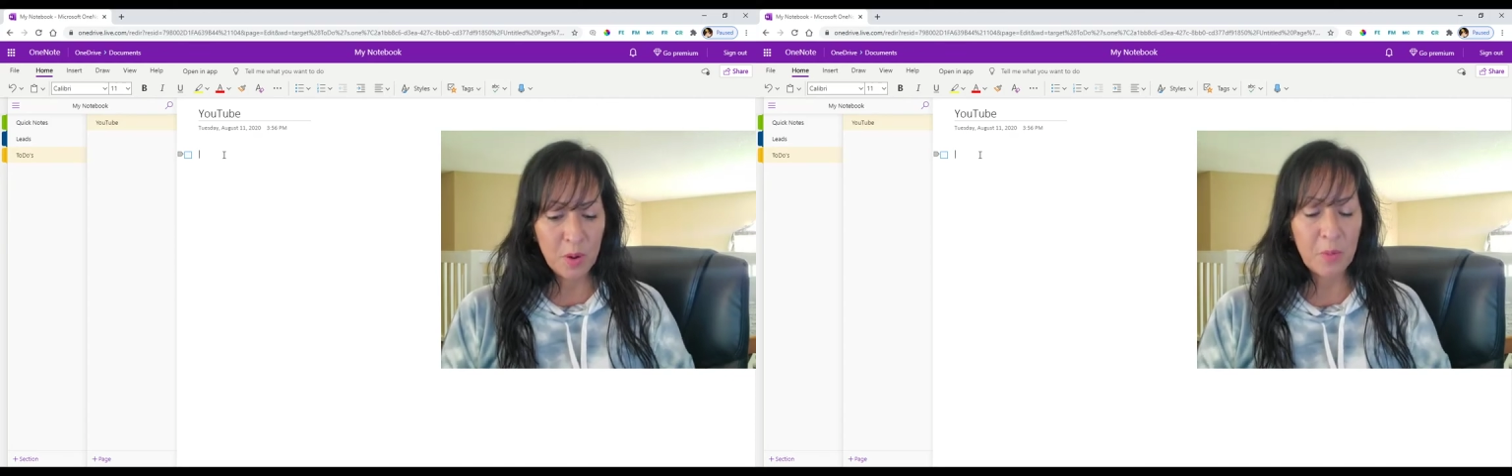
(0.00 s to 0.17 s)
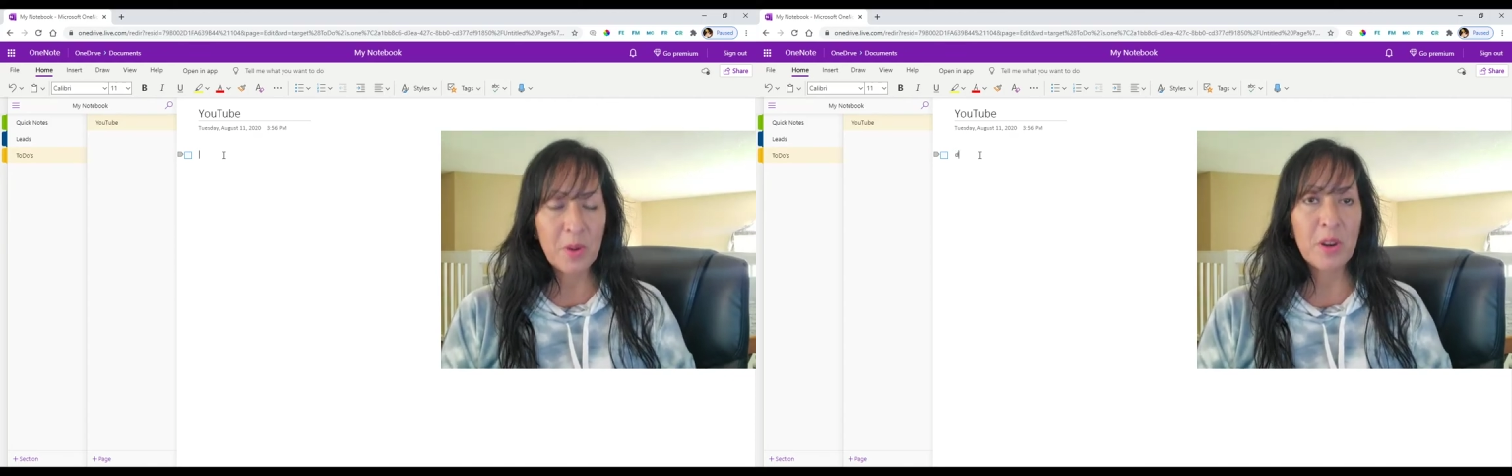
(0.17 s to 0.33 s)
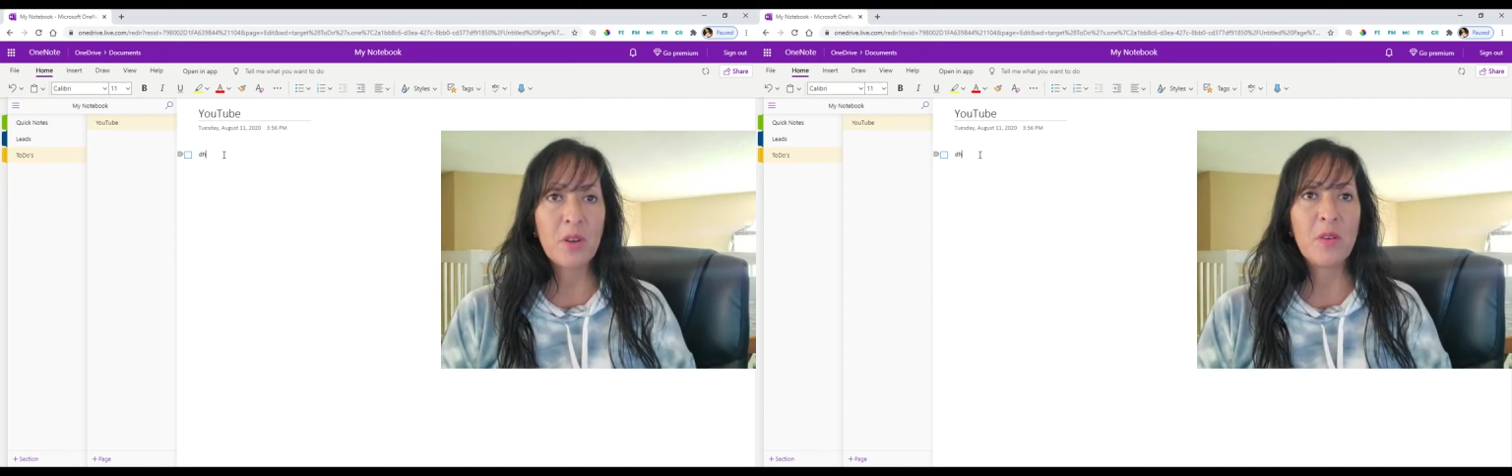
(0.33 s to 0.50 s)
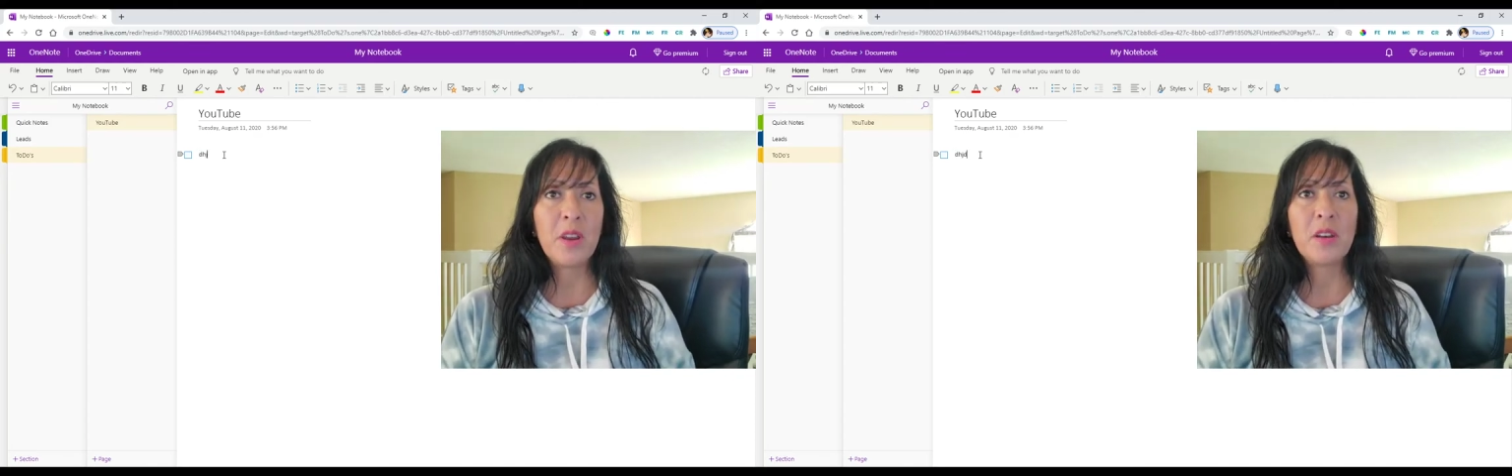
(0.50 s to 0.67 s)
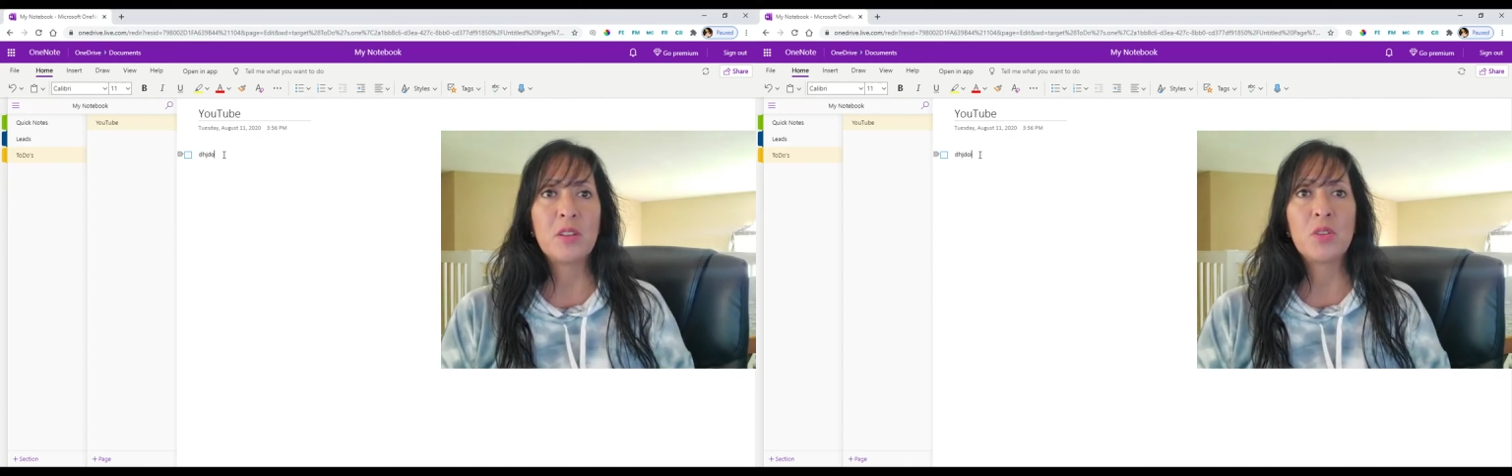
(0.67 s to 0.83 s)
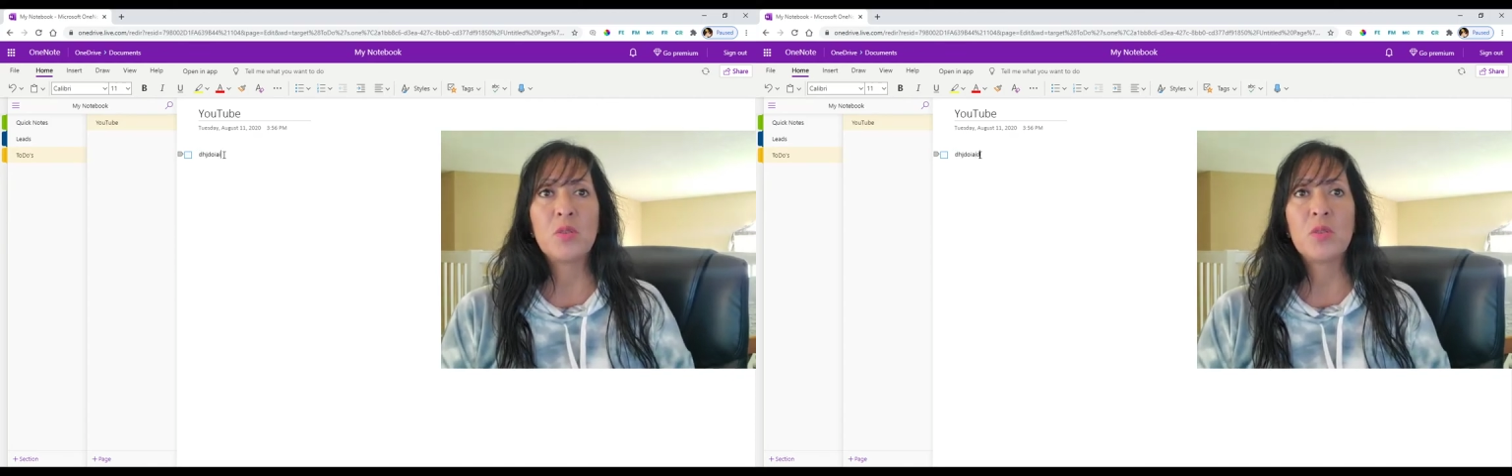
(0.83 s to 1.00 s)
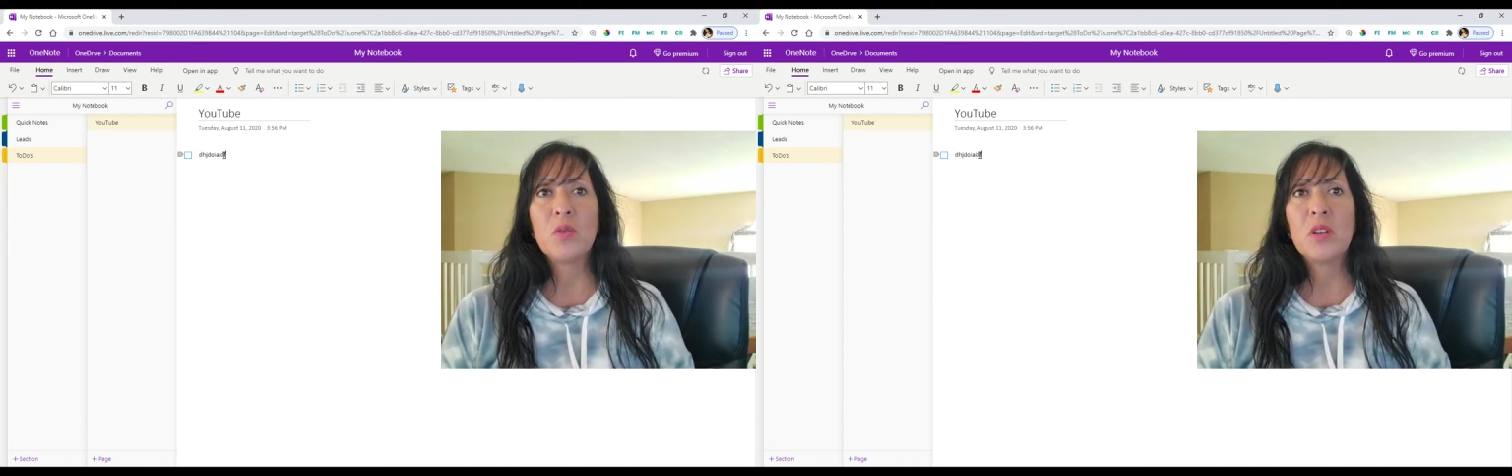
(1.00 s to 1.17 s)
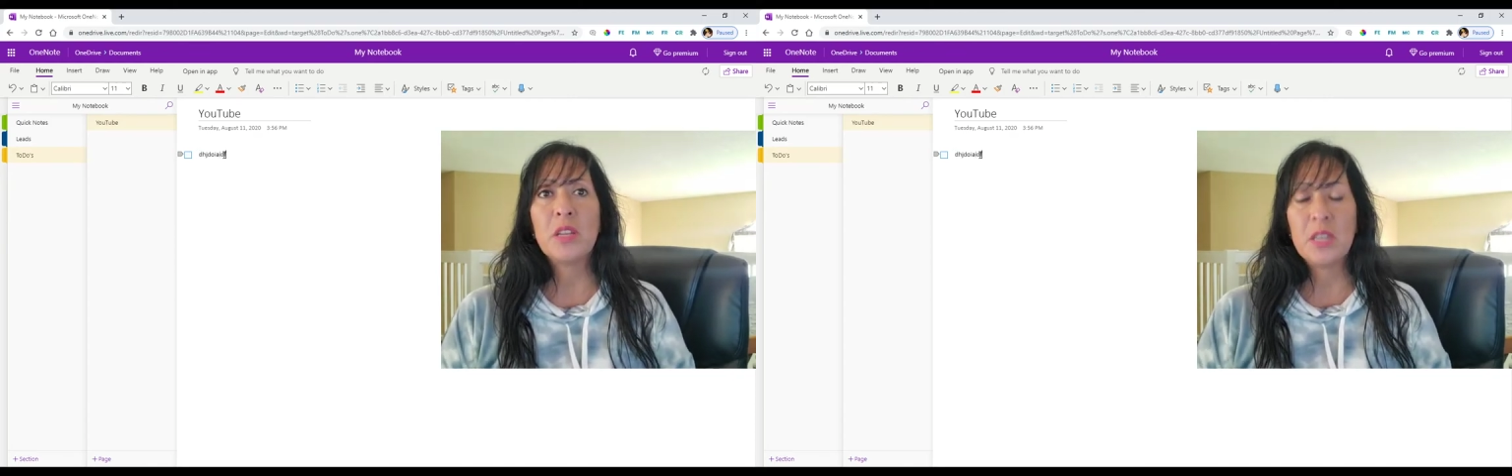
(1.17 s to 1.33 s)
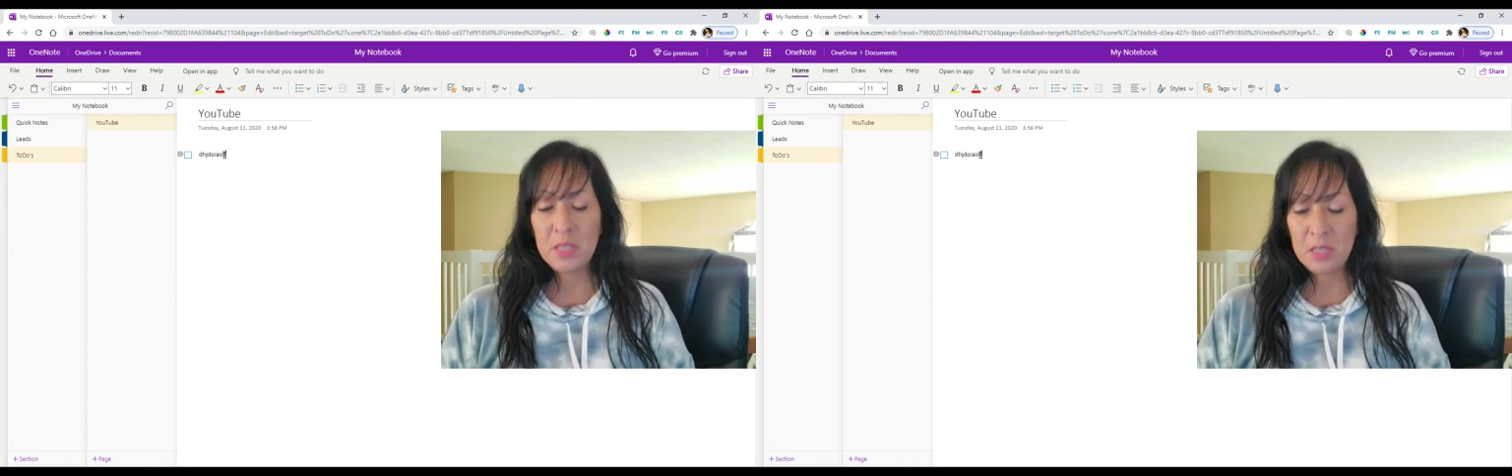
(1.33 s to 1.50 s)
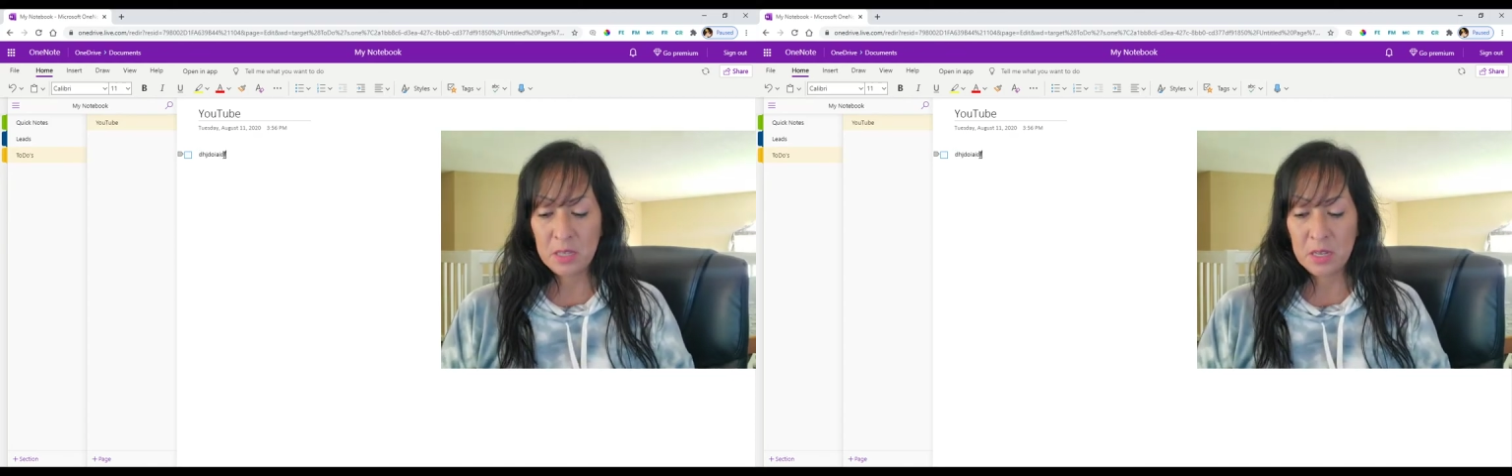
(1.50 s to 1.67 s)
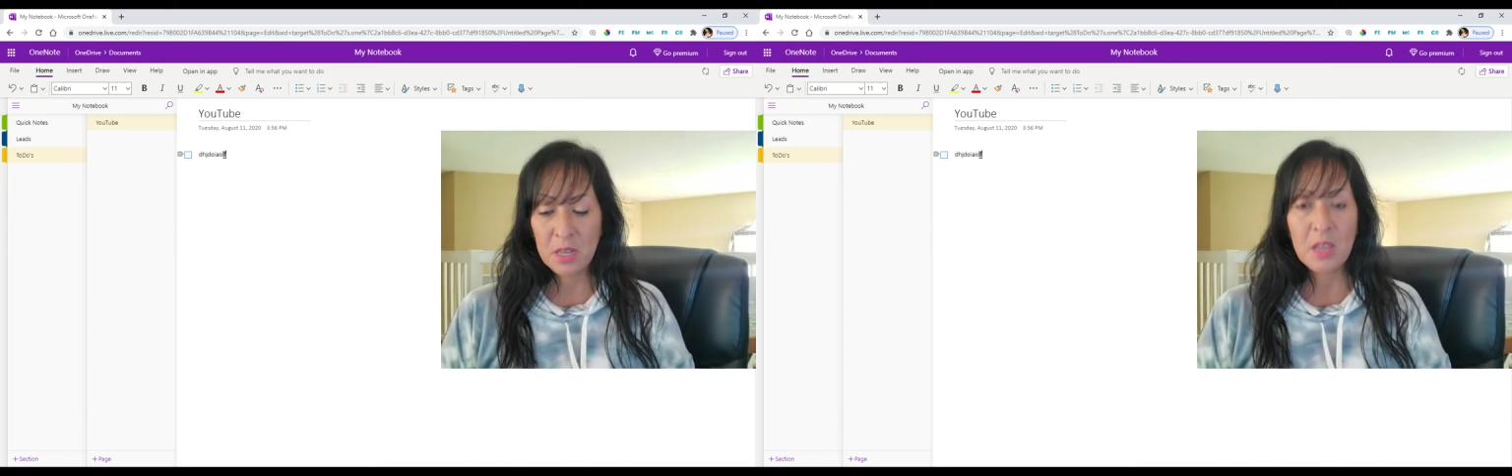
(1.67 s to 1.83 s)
I want to create a to-do list,